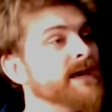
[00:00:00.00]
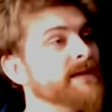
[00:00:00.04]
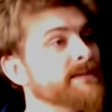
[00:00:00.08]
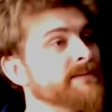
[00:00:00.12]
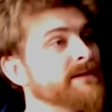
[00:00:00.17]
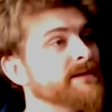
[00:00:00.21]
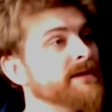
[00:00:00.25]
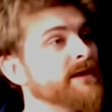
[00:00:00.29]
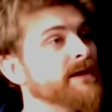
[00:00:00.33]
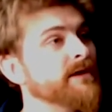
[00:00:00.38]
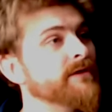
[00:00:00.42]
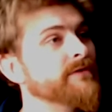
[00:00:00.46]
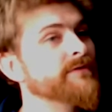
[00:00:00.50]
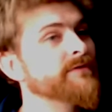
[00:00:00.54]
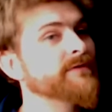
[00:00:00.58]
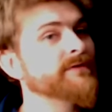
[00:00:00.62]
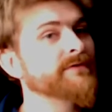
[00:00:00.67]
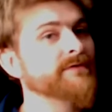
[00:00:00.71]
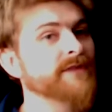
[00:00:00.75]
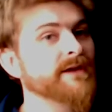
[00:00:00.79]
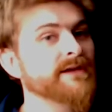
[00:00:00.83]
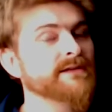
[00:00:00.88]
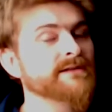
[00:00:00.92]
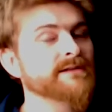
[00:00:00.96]
maybe they go through
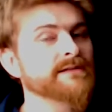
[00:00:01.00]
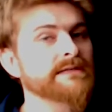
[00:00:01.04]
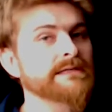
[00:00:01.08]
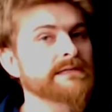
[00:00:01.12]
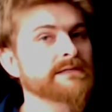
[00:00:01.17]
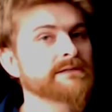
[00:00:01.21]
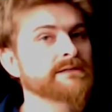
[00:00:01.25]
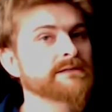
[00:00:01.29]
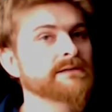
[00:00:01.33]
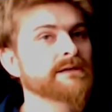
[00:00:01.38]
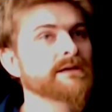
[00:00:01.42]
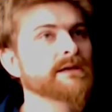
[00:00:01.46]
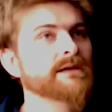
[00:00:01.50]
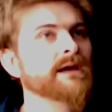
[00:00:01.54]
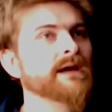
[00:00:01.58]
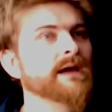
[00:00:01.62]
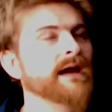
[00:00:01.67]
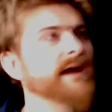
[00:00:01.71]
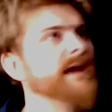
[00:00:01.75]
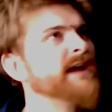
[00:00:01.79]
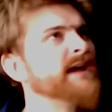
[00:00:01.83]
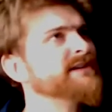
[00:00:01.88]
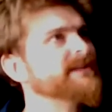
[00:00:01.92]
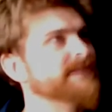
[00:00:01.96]
phases. And
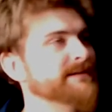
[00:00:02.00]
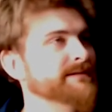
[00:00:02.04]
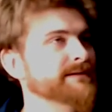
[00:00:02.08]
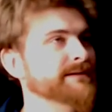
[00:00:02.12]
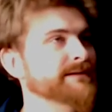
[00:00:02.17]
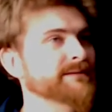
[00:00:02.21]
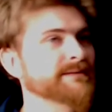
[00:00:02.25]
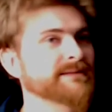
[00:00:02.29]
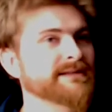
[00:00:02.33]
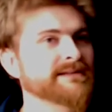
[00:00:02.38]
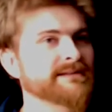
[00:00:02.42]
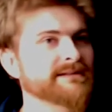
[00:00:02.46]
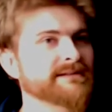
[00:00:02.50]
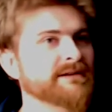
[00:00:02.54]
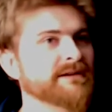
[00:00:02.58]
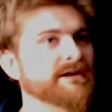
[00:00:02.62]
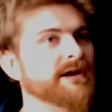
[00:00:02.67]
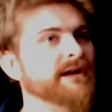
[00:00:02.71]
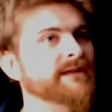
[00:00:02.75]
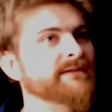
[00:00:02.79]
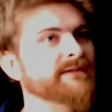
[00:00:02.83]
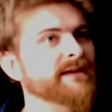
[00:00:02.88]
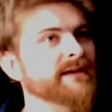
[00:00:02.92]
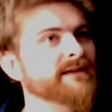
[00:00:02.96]
actually, this is
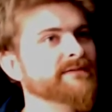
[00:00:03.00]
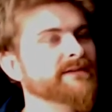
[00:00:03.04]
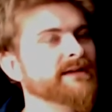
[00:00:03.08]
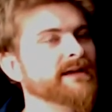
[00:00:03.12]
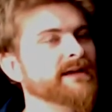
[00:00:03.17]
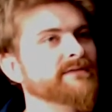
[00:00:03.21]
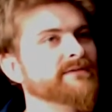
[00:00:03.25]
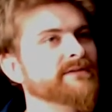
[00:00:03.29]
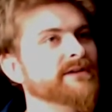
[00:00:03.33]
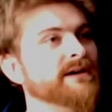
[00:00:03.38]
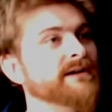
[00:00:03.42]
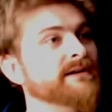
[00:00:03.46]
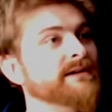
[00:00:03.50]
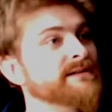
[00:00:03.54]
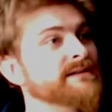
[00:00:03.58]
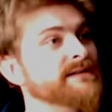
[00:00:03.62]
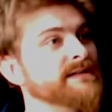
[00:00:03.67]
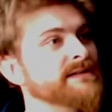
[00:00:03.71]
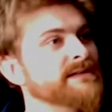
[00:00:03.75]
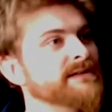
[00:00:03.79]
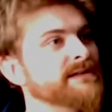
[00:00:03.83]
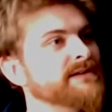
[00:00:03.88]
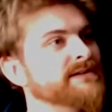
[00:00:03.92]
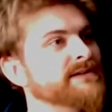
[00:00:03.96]
kind of Left Hand of
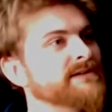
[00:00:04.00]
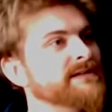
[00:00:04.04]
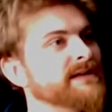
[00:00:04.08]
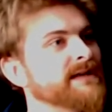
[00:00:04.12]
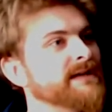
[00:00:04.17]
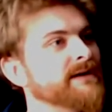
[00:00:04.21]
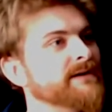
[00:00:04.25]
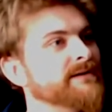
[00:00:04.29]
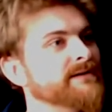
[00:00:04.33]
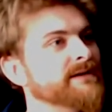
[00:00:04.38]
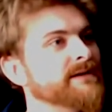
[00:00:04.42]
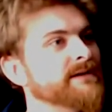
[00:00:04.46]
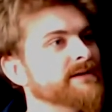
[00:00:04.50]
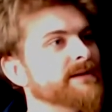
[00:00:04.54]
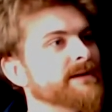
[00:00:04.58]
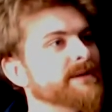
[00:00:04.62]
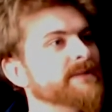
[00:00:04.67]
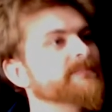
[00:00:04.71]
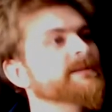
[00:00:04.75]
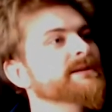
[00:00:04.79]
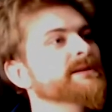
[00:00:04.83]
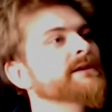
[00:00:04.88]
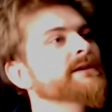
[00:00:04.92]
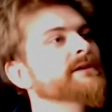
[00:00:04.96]
Darkness-ish. Actually, now I think about
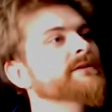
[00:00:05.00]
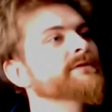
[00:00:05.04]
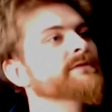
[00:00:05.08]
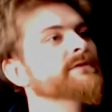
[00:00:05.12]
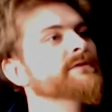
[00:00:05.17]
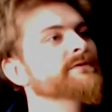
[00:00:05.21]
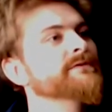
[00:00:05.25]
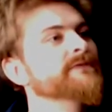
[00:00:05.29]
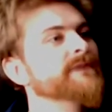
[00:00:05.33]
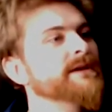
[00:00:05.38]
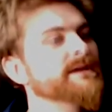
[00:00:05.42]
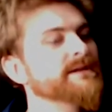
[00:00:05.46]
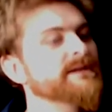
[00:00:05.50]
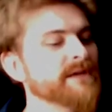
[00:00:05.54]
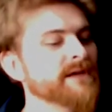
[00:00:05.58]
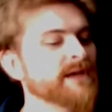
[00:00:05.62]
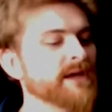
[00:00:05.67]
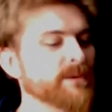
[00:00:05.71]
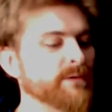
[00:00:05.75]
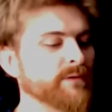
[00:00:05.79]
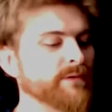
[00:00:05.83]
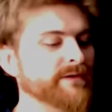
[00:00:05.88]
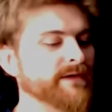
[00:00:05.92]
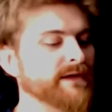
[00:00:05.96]
it, but they go through a phase
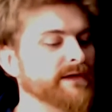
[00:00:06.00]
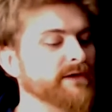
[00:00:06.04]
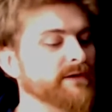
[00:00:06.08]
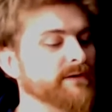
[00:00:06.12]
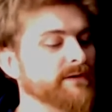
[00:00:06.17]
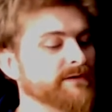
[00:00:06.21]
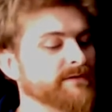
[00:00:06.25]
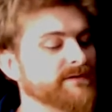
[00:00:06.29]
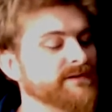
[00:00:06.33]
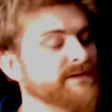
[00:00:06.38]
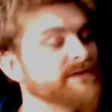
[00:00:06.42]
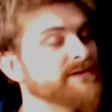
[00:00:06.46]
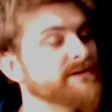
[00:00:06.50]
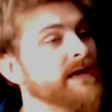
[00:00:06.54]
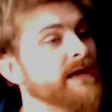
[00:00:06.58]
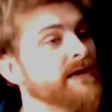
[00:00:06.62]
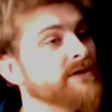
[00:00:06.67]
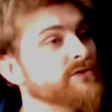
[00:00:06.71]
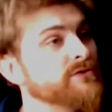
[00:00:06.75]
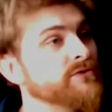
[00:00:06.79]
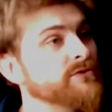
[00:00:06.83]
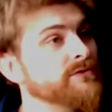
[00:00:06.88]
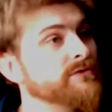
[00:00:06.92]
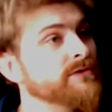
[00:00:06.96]
when they go in for the
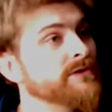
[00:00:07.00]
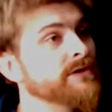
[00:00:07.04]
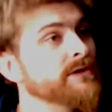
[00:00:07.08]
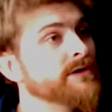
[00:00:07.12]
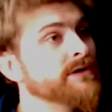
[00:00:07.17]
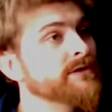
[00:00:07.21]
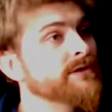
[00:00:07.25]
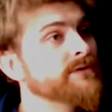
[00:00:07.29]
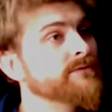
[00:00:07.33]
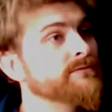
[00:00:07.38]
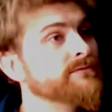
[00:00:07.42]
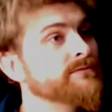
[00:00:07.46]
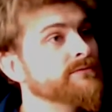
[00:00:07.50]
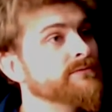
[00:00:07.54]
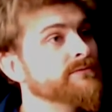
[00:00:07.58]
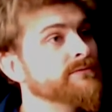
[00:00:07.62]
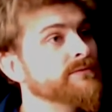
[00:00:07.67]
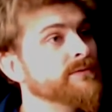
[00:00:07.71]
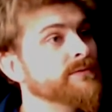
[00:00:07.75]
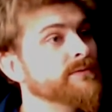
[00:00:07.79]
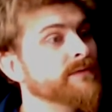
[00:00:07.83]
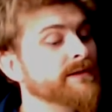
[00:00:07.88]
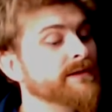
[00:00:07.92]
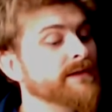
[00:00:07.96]
sexual,
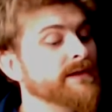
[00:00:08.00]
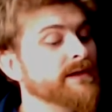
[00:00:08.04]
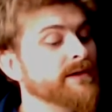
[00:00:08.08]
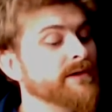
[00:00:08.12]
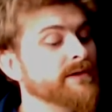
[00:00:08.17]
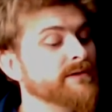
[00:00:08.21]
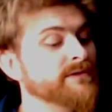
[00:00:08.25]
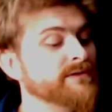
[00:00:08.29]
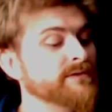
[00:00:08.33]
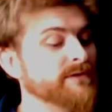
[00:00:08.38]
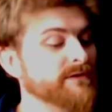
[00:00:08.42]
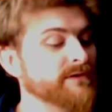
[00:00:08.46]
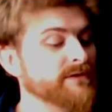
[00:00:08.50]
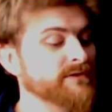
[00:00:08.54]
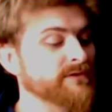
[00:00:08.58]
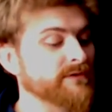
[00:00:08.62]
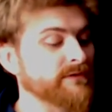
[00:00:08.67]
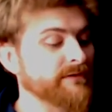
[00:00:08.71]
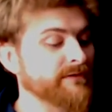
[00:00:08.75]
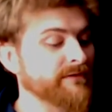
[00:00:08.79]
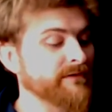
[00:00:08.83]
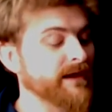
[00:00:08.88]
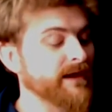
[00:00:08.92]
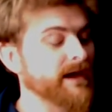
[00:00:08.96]
when they go into a
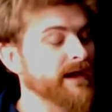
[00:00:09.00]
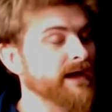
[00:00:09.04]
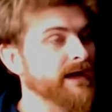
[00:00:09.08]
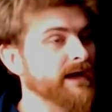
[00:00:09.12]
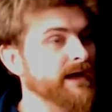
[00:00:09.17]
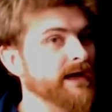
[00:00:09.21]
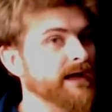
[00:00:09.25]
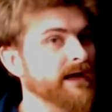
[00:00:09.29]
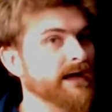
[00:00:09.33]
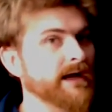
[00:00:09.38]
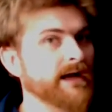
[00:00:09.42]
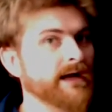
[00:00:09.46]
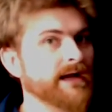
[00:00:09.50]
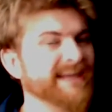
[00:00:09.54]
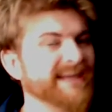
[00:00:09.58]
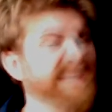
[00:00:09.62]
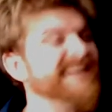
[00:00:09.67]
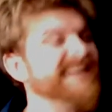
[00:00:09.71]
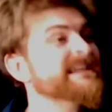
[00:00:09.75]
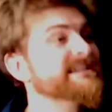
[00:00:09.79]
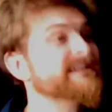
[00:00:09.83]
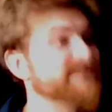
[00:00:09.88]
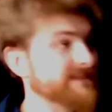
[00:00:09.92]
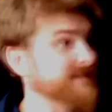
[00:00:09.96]
sort of
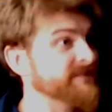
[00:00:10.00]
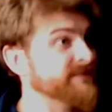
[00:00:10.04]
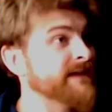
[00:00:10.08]
heat,